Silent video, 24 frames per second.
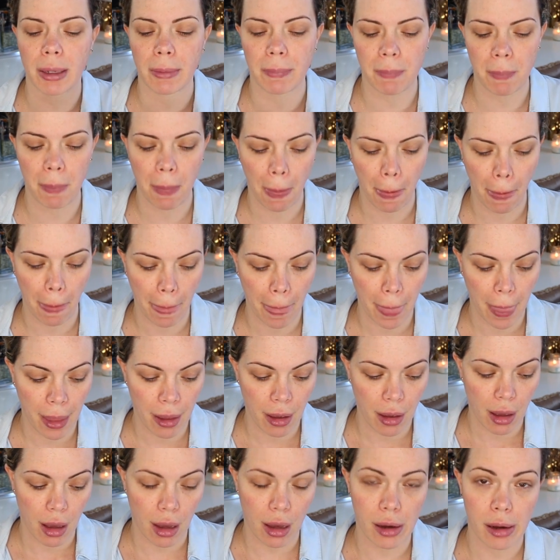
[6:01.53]
them.
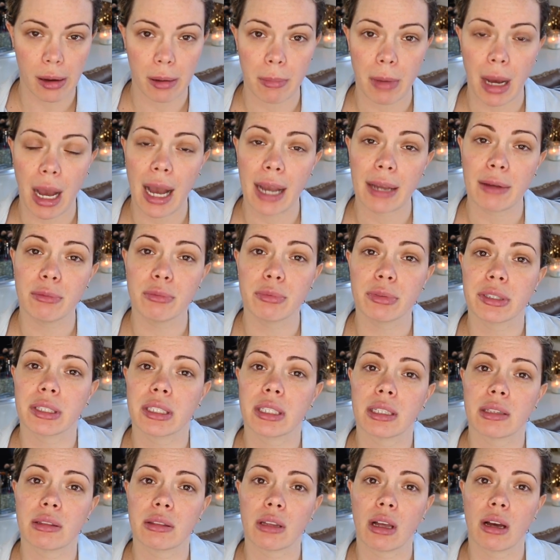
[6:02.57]
Um, I
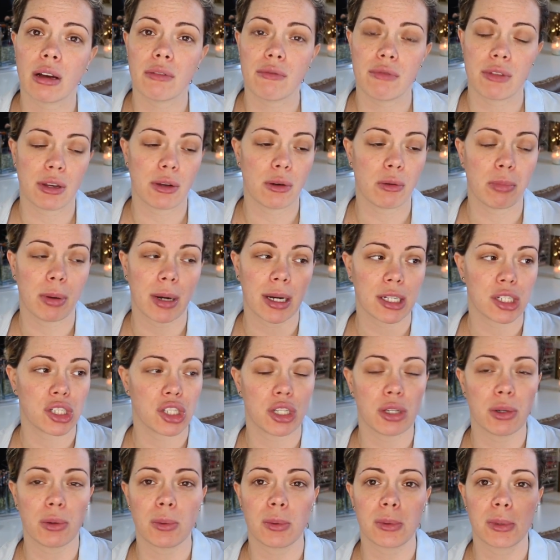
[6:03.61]
really love the
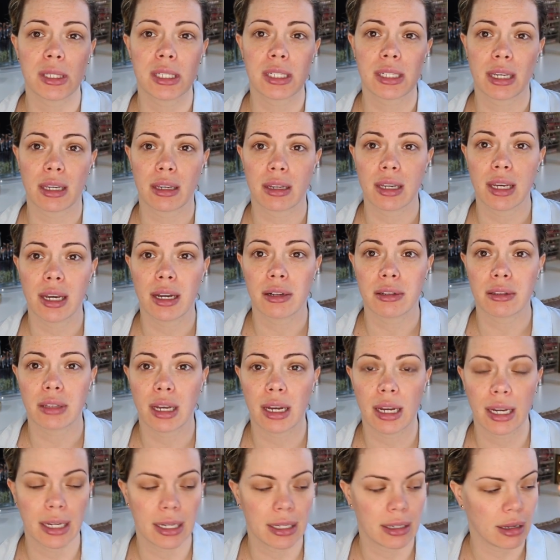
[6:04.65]
Obagi Whole Skincare
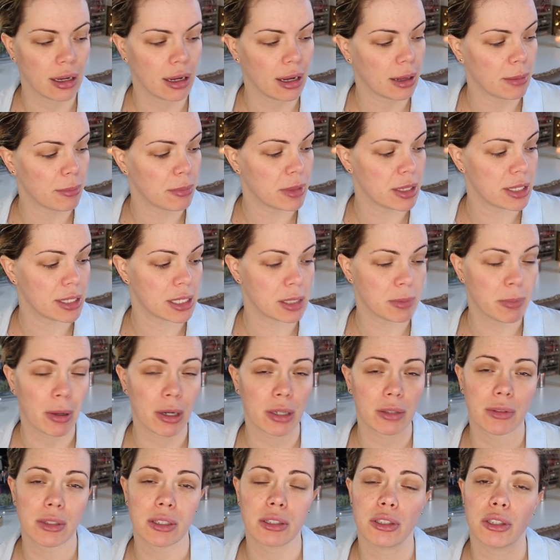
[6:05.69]
line. Um, this is
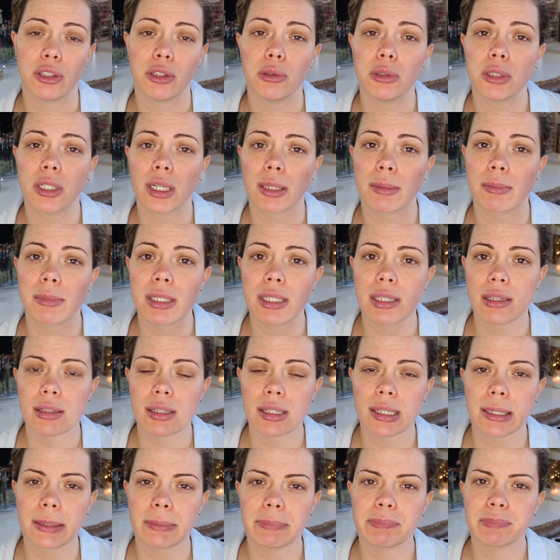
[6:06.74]
part of their Nu-Derm
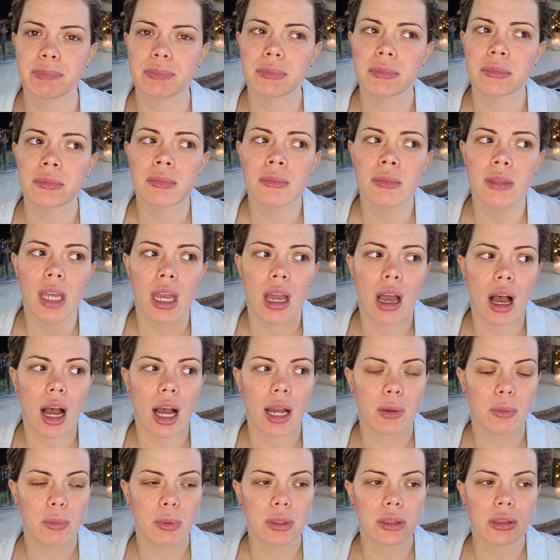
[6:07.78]
system.
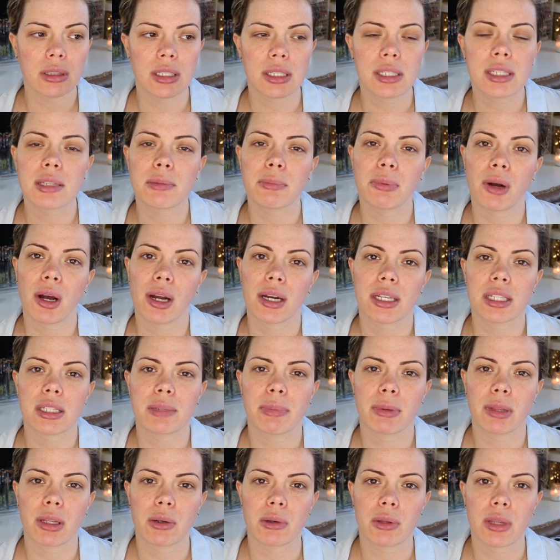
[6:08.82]
I will list the products
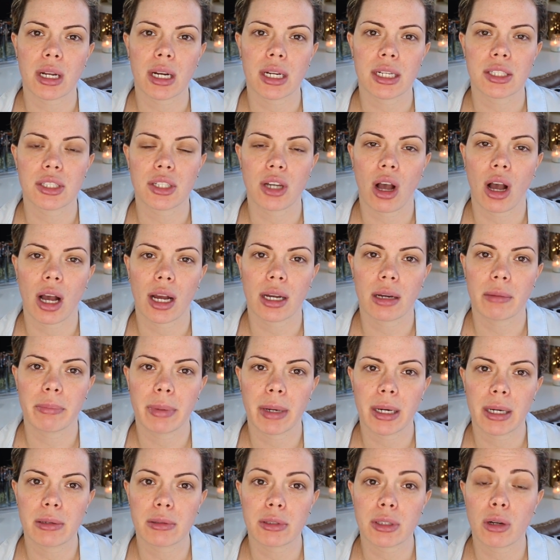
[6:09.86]
below that I talk
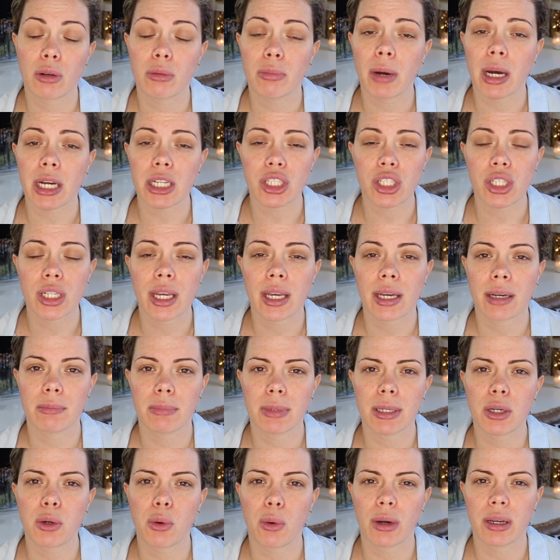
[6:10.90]
about. Obagi can
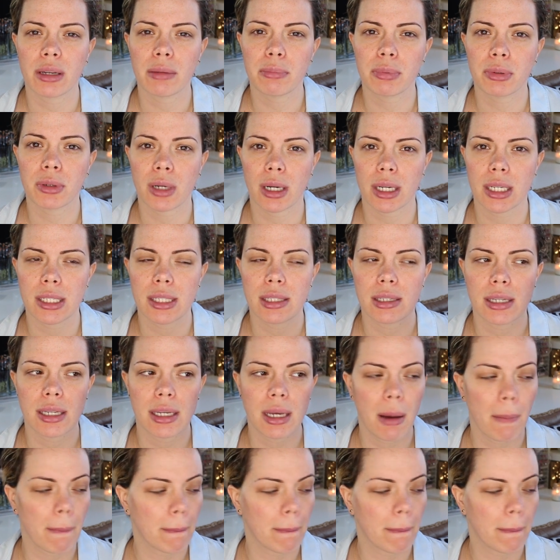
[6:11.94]
be quite pricey